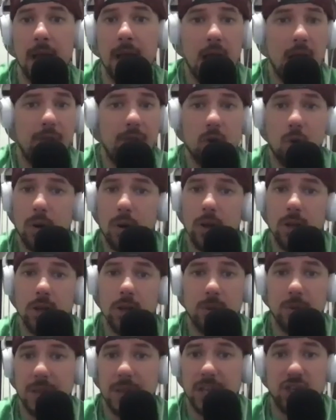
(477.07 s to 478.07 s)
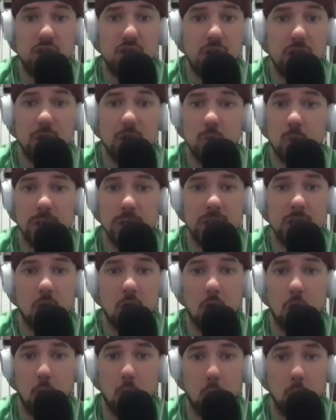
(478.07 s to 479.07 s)
If you're one of those people that just wants to
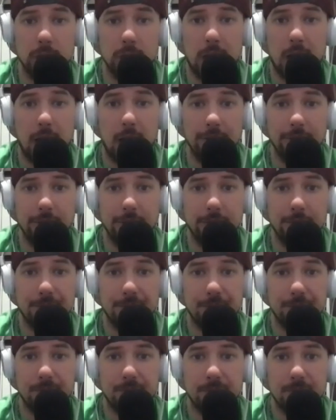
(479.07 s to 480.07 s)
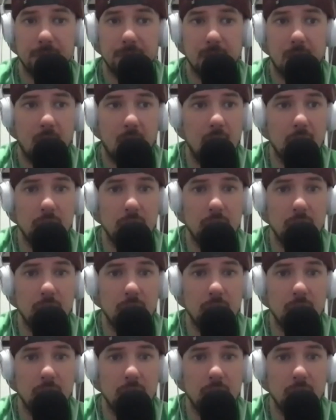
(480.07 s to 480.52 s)
hold off, 100%.